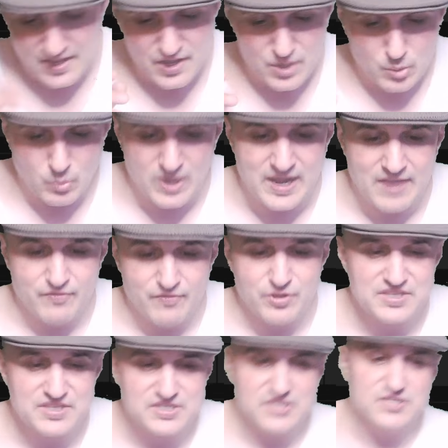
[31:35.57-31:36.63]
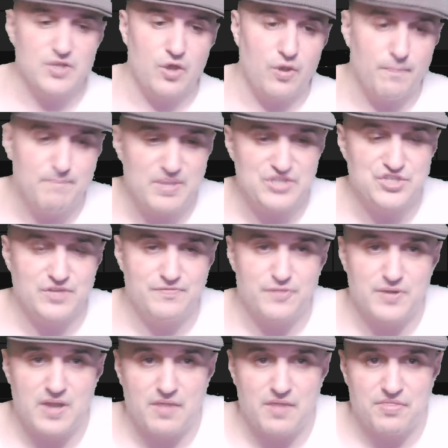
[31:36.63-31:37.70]
Whatever, this is all bitching for
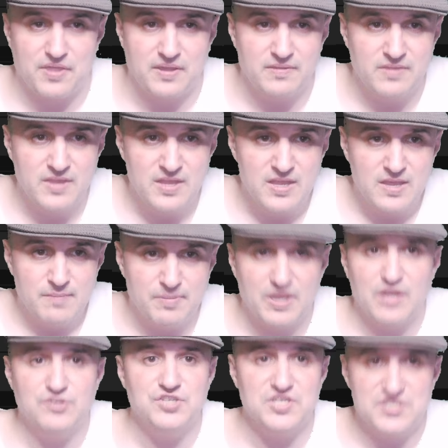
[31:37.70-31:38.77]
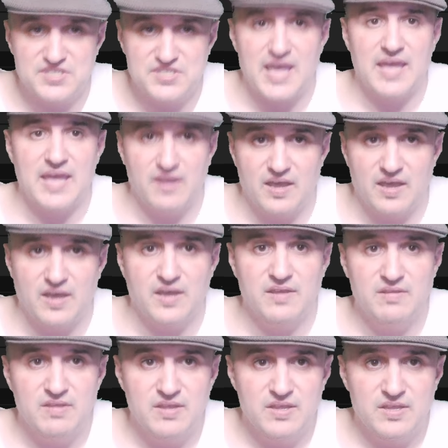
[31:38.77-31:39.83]
nothing, but I'll just say uh,
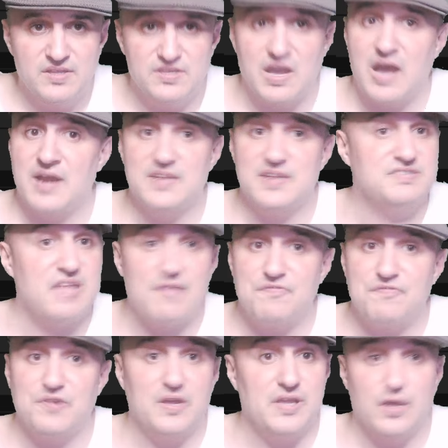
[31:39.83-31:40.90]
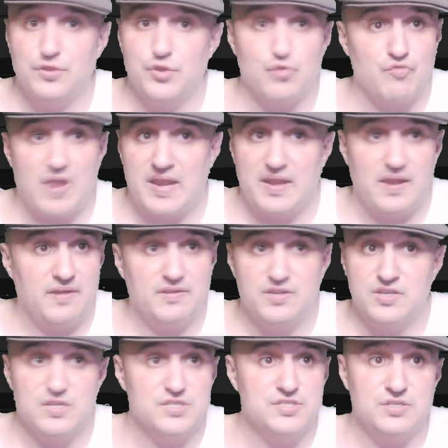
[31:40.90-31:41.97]
Yan is definitely underrated
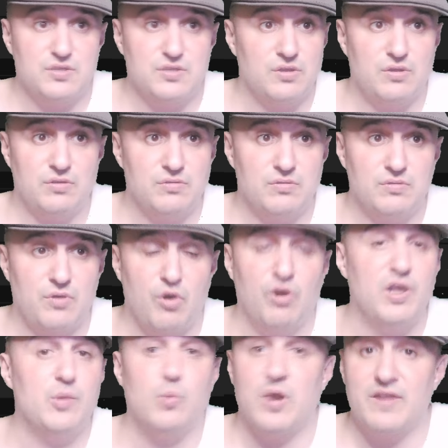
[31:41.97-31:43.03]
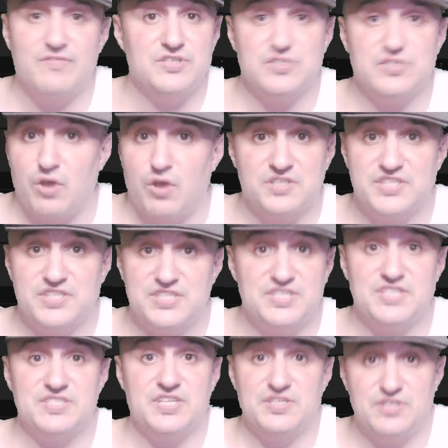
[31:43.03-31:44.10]
because only one of his losses
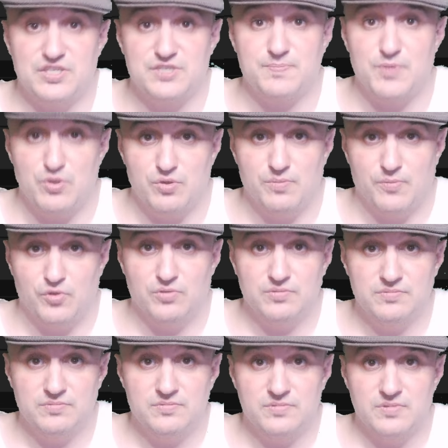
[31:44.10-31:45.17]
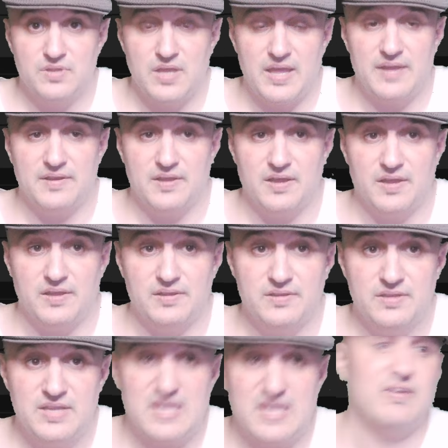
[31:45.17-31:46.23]
is indisputable. And uh,
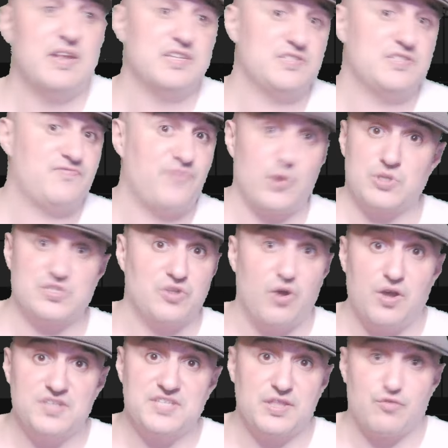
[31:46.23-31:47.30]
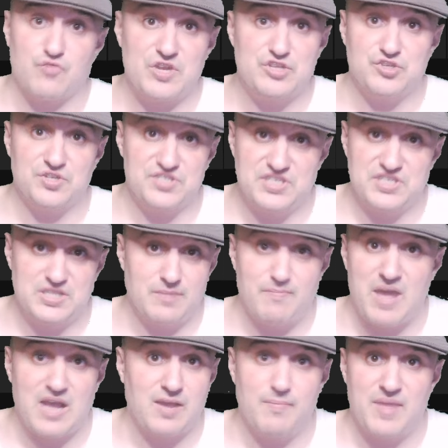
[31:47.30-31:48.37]
even his first loss on the regional scene to
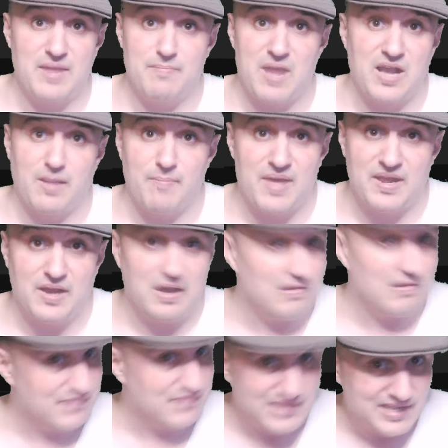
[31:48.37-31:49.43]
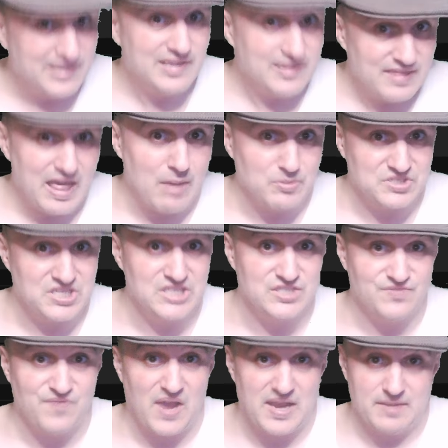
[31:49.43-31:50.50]
Magomed Magomedov, that was his
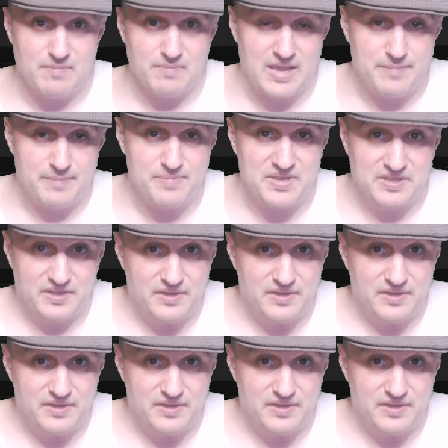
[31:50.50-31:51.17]
fight in my opinion.